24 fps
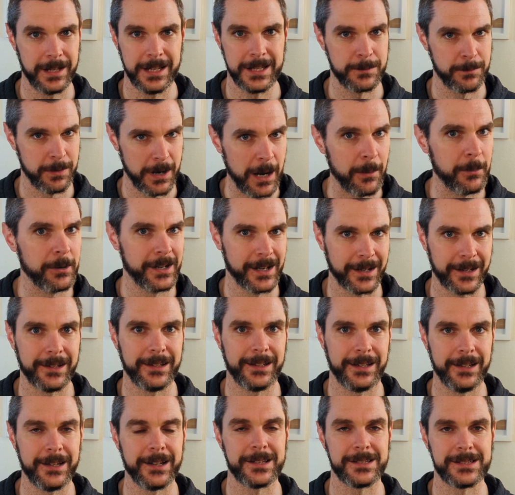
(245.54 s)
It's probably not going
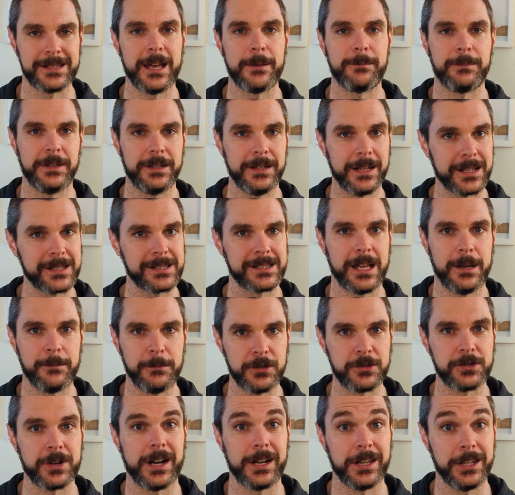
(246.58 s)
to get accepted next time
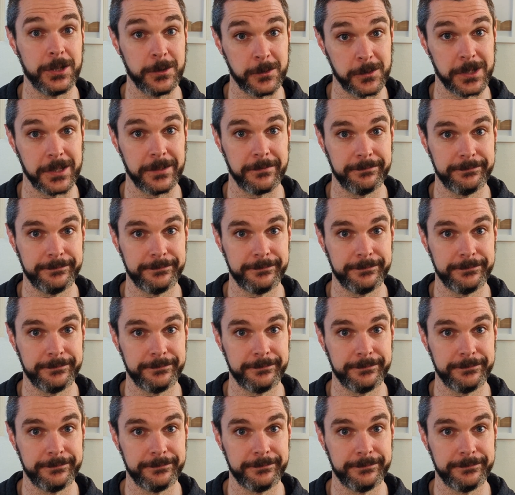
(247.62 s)
you try to use it.